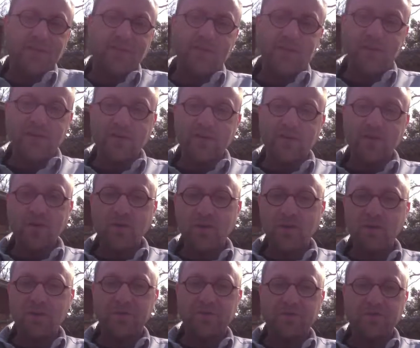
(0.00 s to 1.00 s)

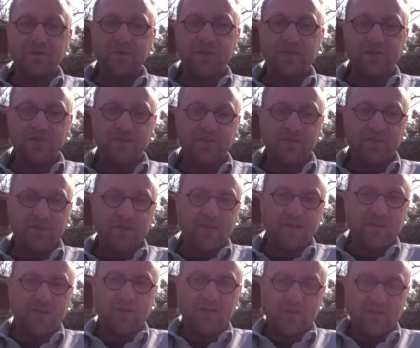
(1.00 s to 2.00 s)
If
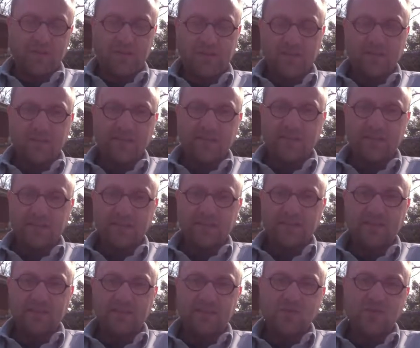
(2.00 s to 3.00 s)
the husband does
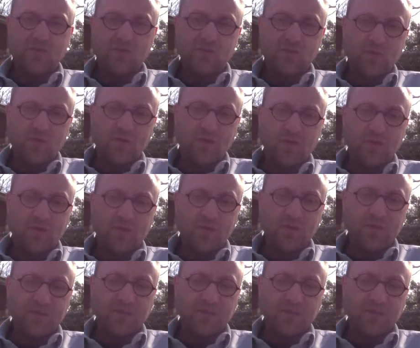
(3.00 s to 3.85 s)
this chore,